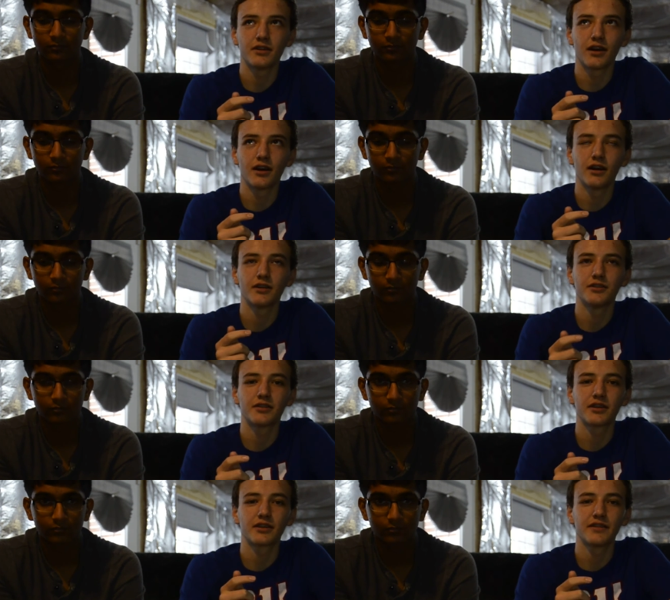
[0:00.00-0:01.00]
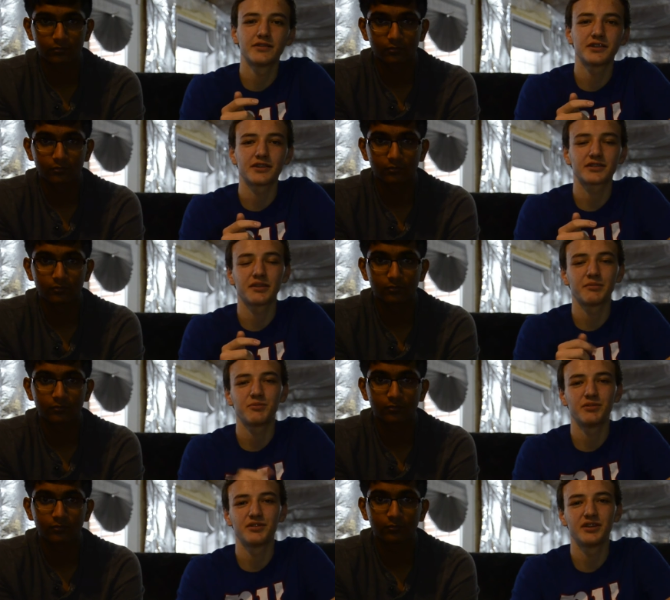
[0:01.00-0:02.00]
Speaker 1: uh, you can give us your Instagram
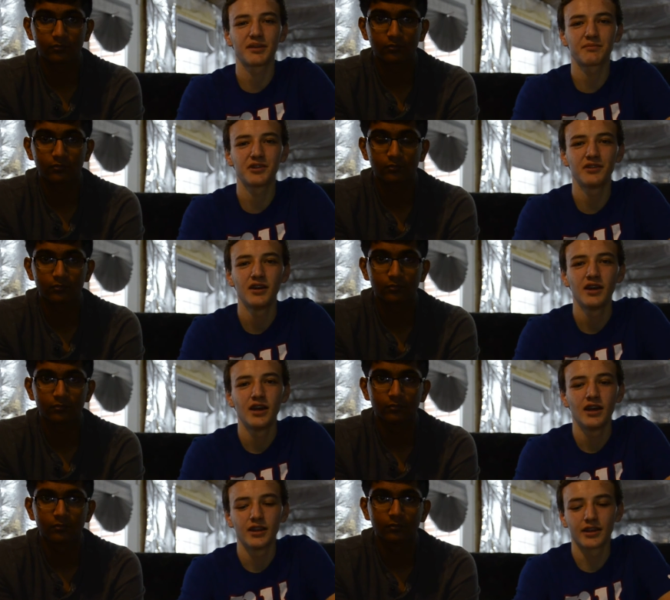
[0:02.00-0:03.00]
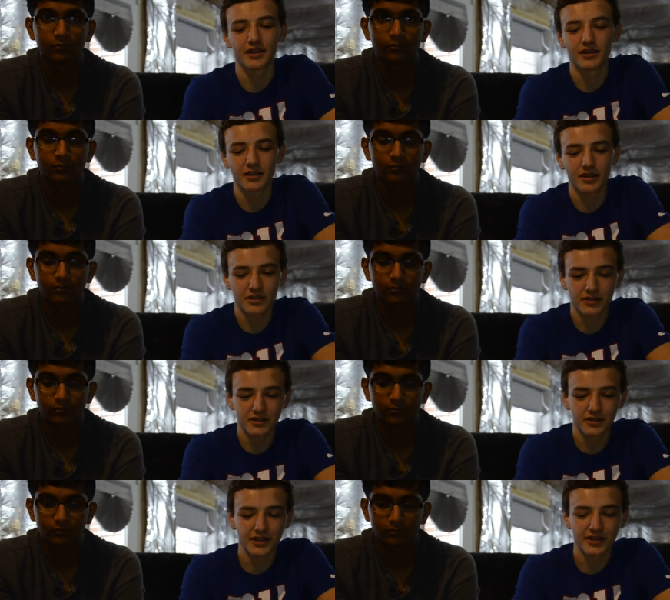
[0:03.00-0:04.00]
and we'll DM you. Like,
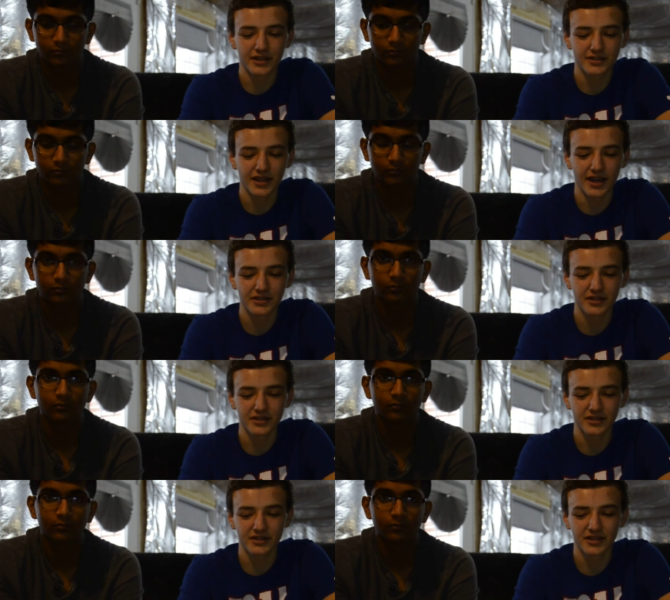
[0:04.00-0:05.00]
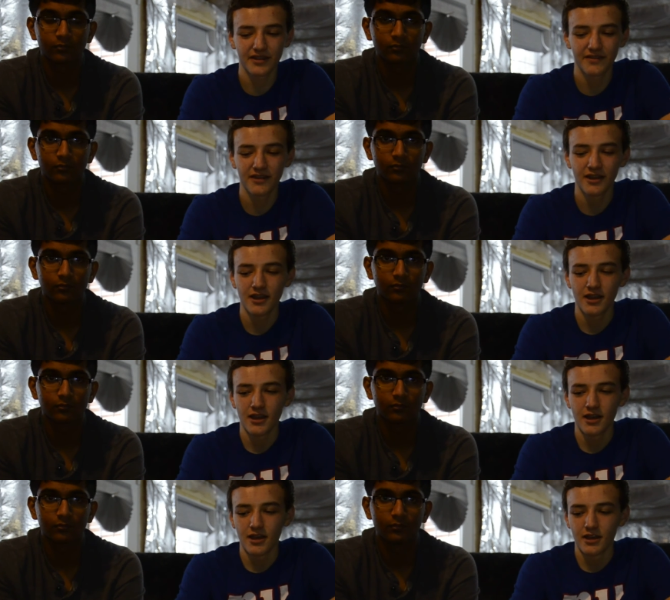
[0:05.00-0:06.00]
you can tell us the address and stuff.
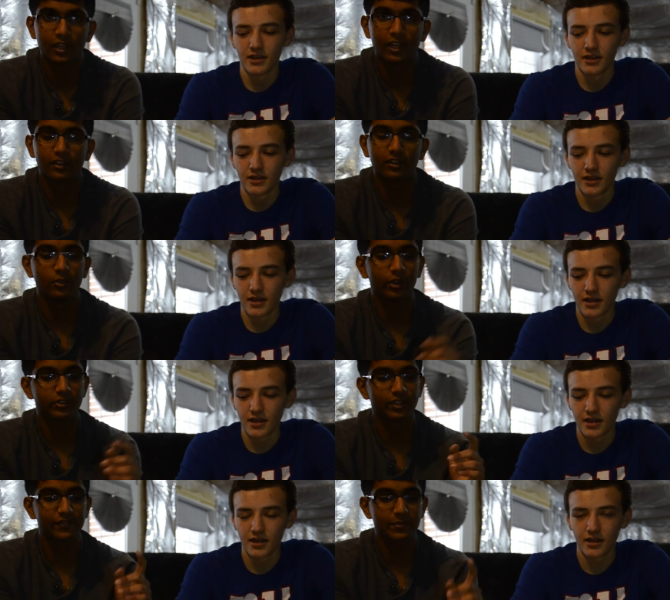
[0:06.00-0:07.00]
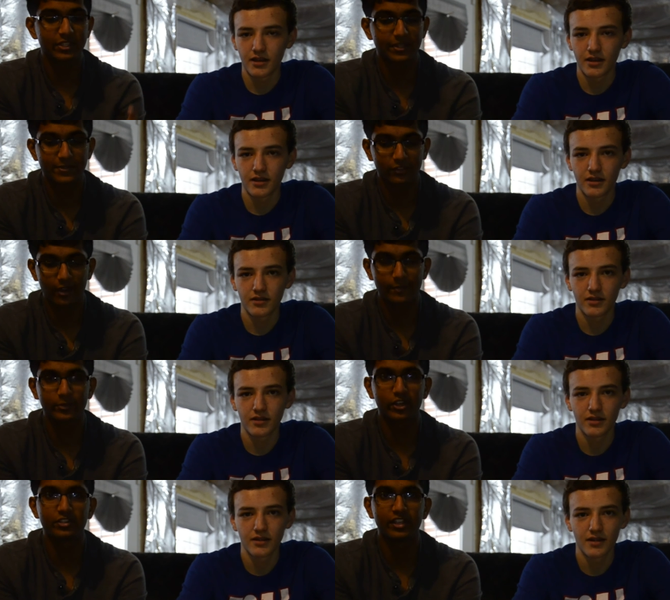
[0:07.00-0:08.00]
Speaker 2: Yeah, you also have to be
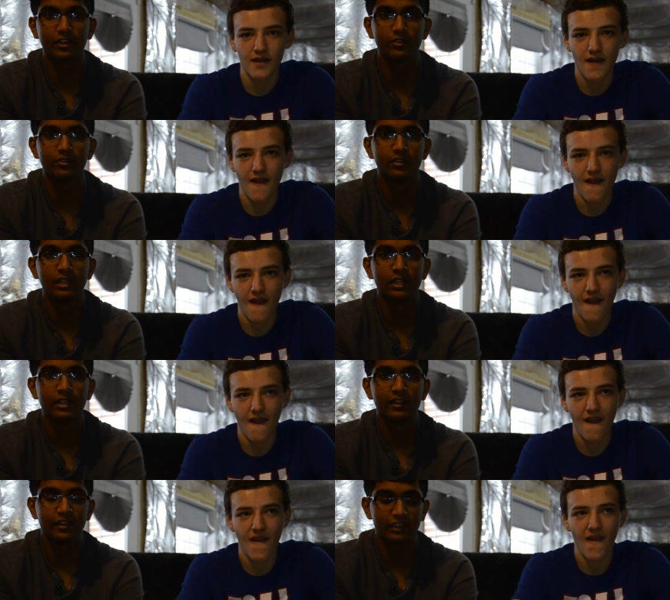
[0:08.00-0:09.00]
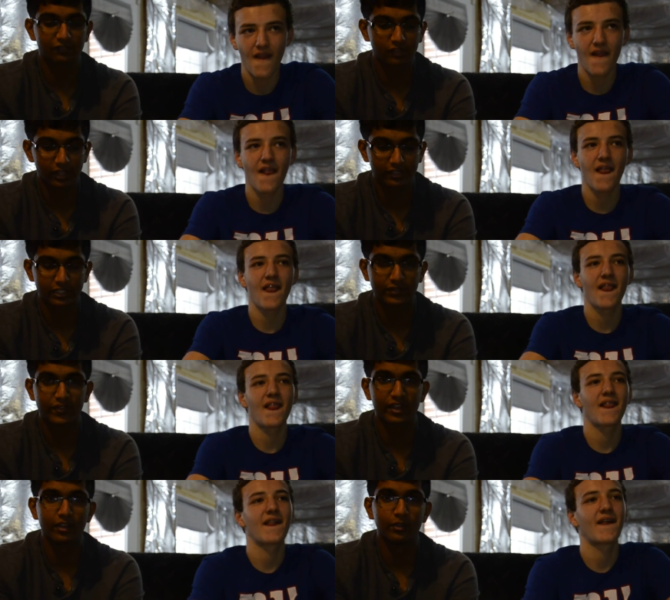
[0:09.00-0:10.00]
subscribed to our channel, and you have to like this
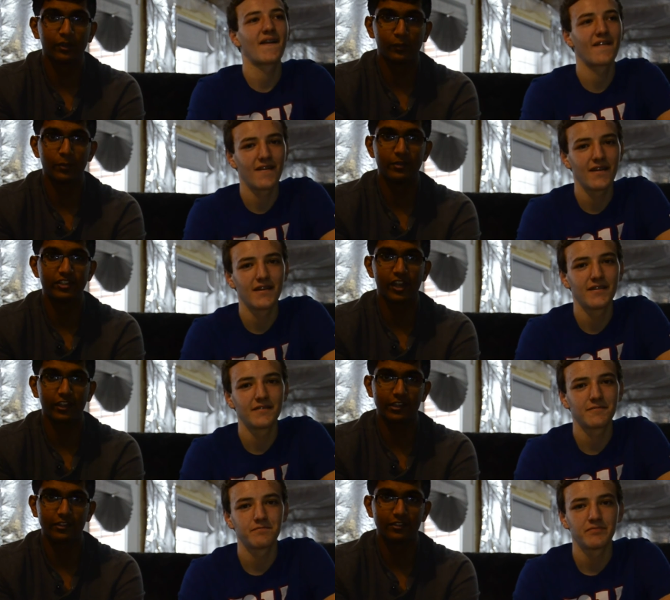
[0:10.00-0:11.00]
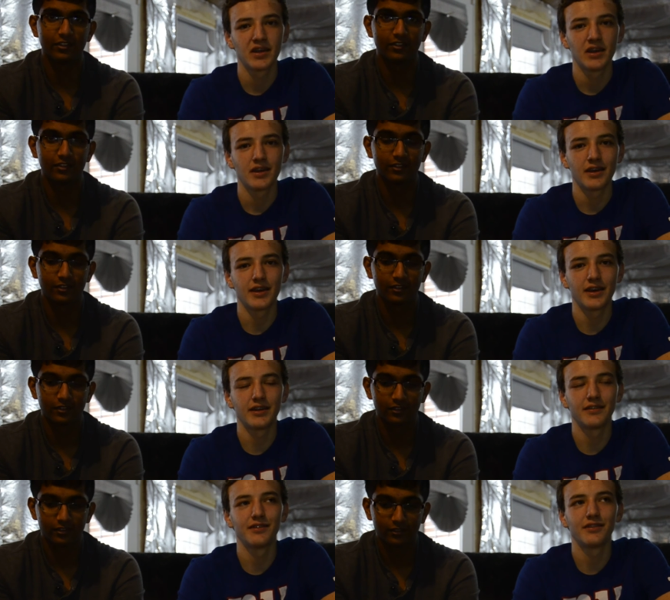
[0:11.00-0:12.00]
video, and we'll be checking
Speaker 1: and